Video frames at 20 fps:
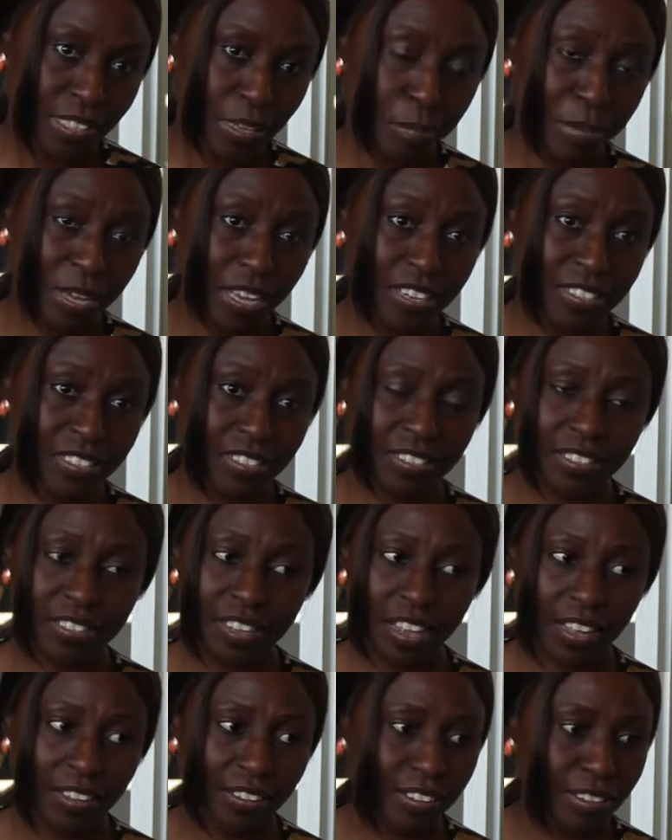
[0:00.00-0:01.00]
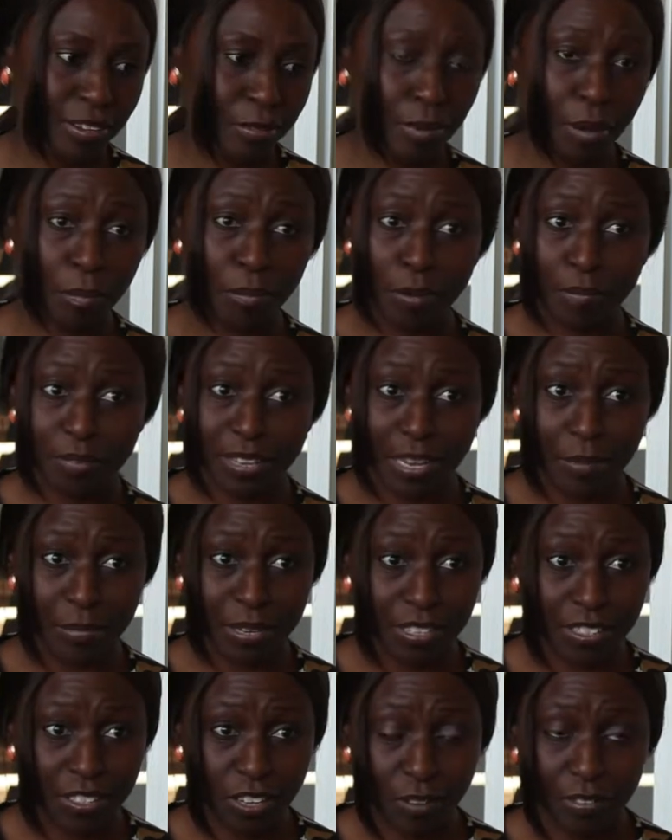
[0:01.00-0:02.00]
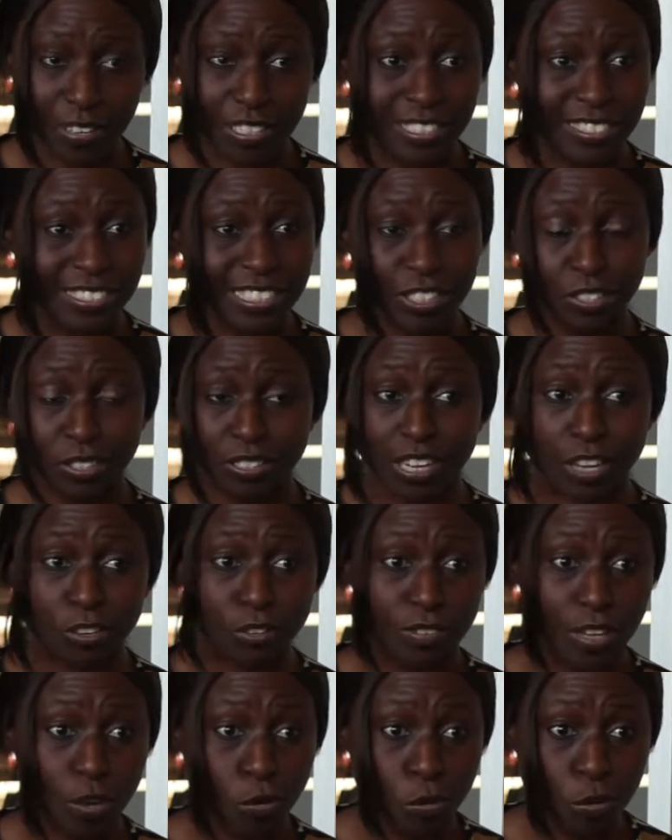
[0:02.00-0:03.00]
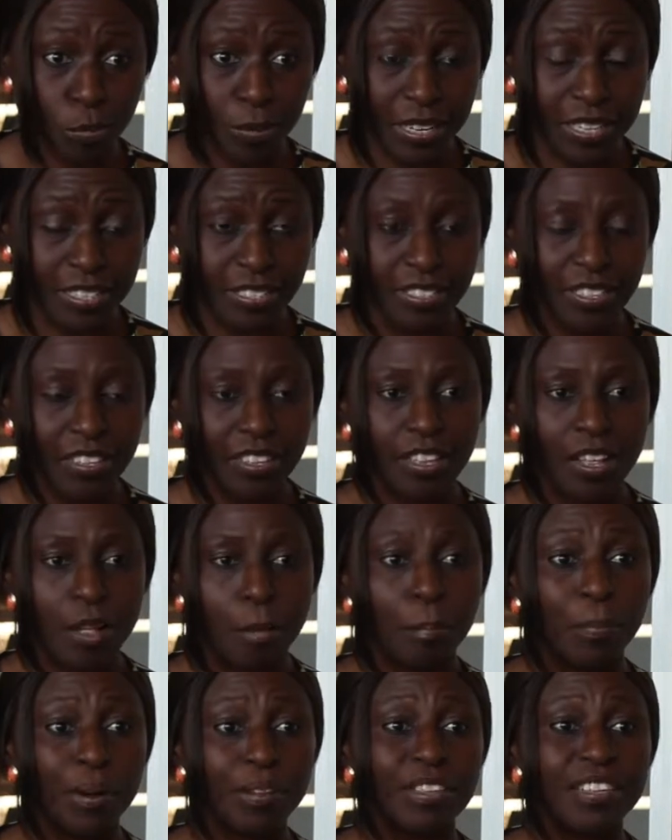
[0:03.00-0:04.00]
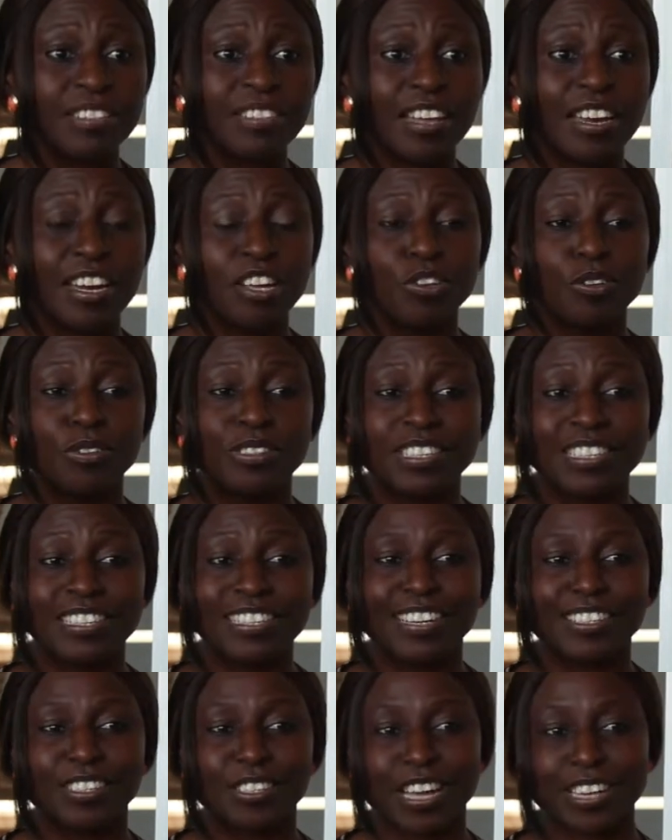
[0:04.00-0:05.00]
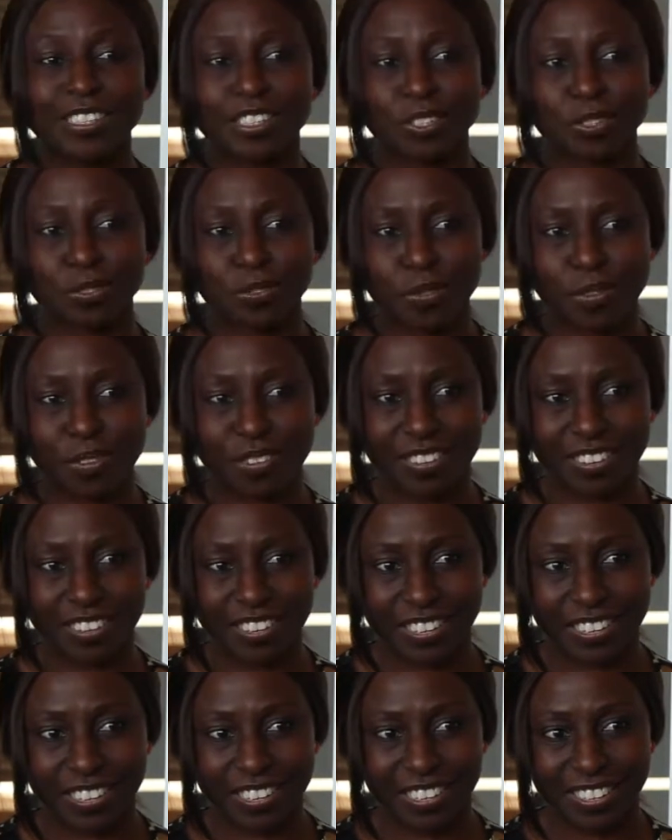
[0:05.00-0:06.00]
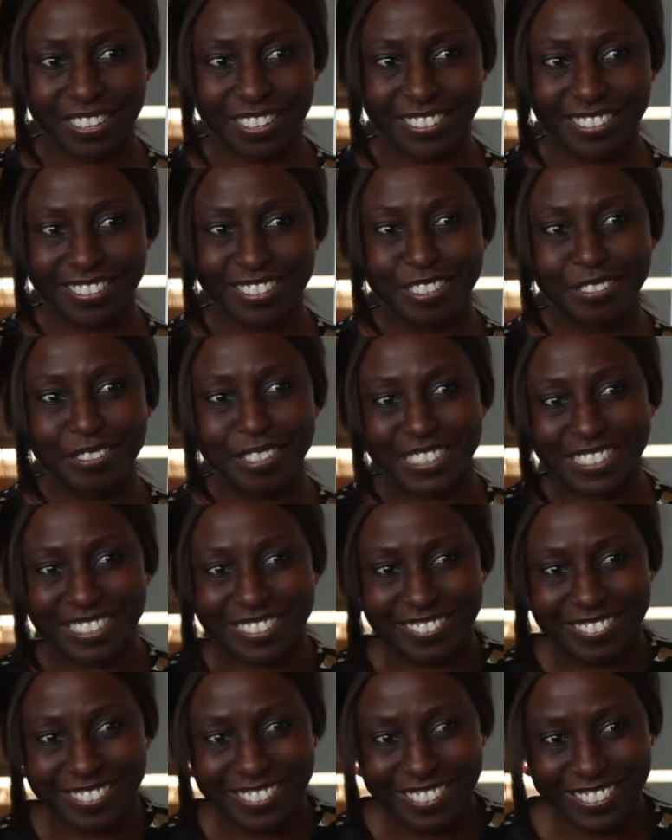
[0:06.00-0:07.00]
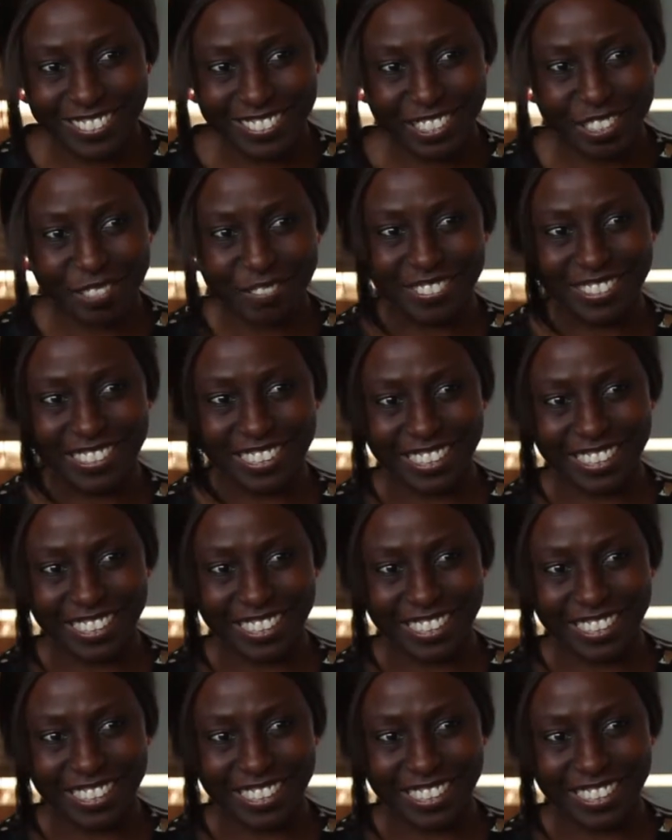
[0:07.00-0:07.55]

Because I think my mom came and discovered she chased us out of the whole place, but they started using it as a store. So it was useful.